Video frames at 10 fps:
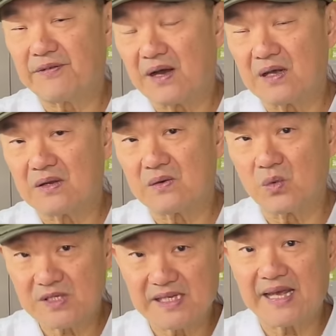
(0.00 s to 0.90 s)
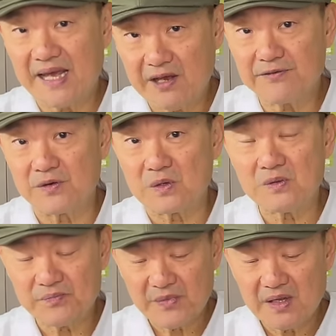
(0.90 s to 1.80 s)
I wasn't
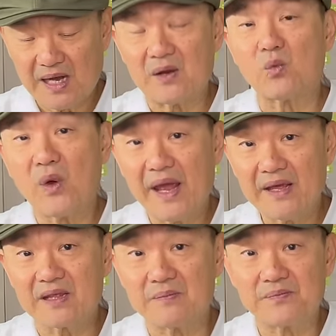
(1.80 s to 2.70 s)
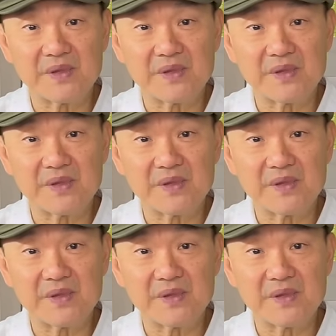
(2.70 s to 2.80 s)
careful, I'd wear them